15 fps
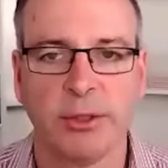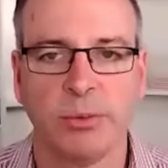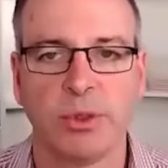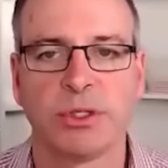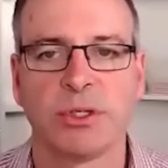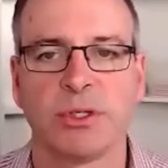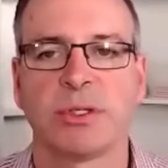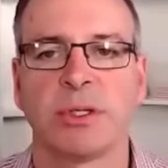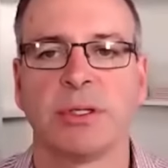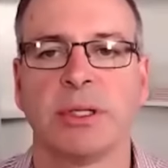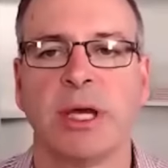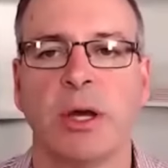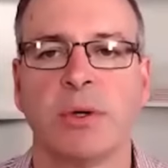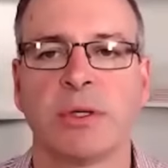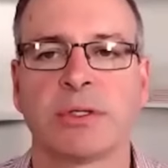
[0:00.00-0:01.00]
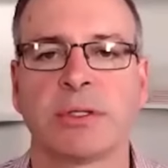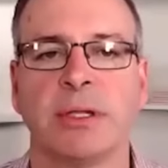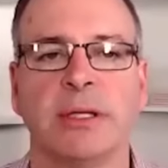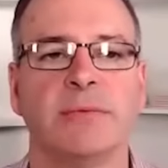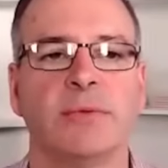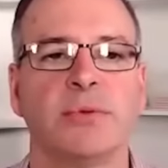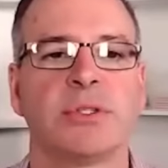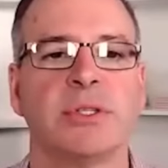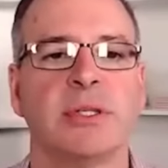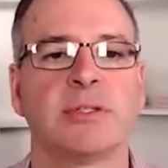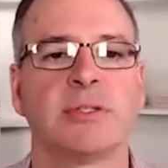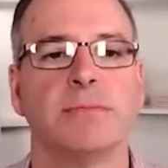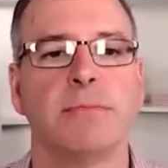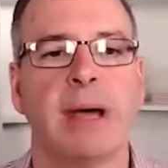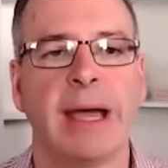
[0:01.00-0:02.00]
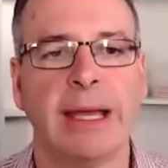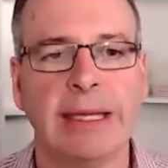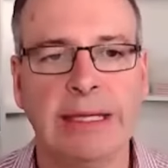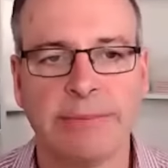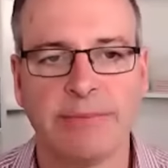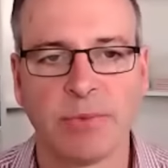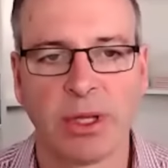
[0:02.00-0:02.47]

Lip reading: which is the lowest level since May.